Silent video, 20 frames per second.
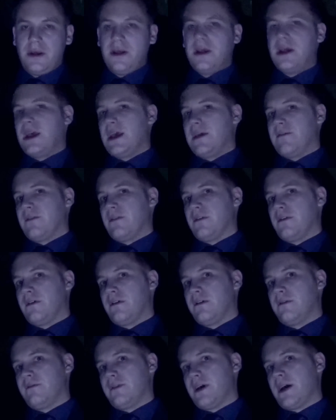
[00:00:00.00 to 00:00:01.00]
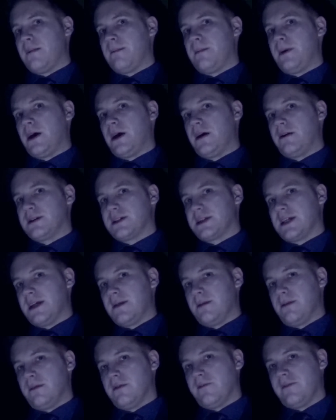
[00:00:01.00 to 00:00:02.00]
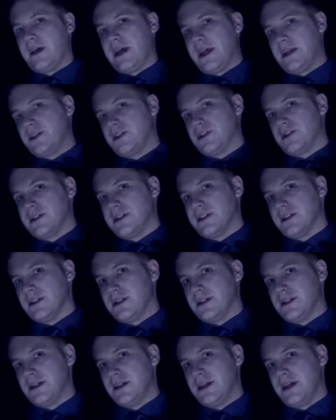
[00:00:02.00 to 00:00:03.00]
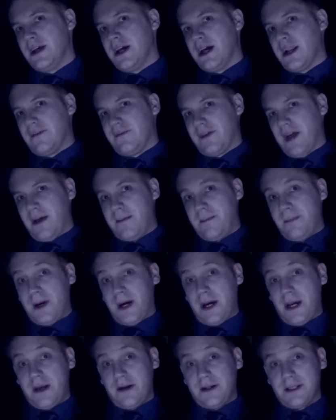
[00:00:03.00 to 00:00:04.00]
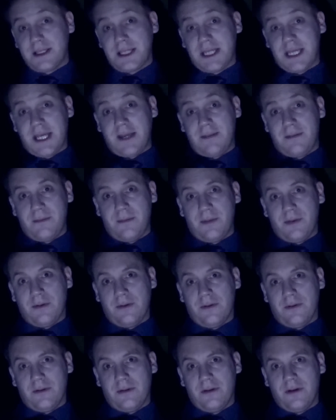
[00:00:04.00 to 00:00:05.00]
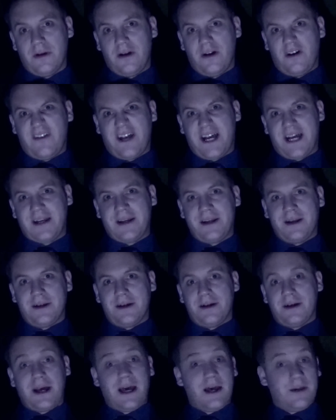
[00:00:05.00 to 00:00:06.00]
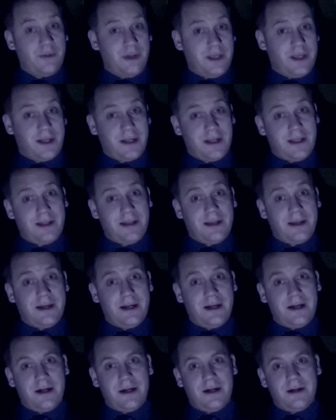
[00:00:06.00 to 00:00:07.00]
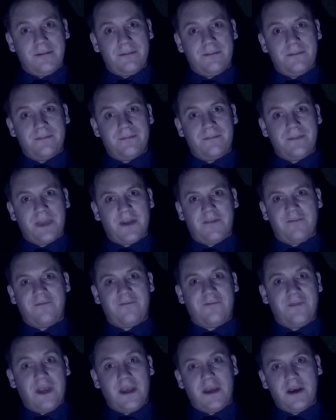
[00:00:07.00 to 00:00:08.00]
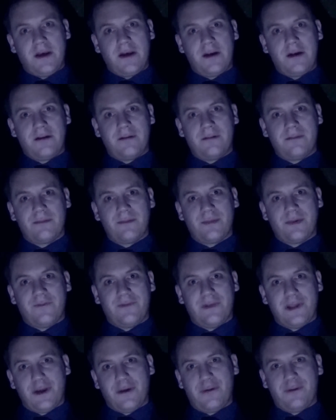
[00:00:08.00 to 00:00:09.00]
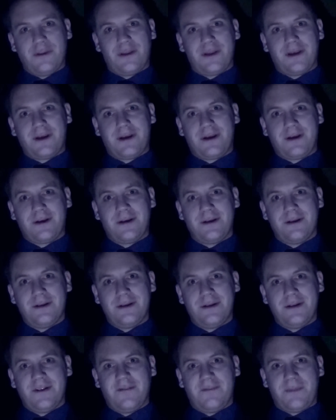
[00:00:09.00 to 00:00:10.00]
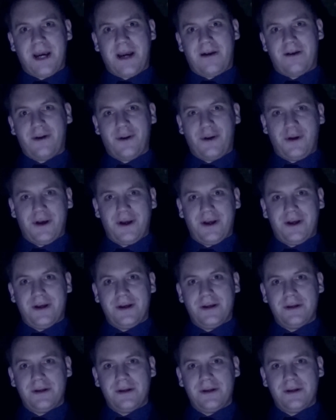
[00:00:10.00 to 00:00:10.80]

If a vampire is capable of hatred, and a vampire is capable of anger, and we clearly are, of fear, of loathing, of paranoia,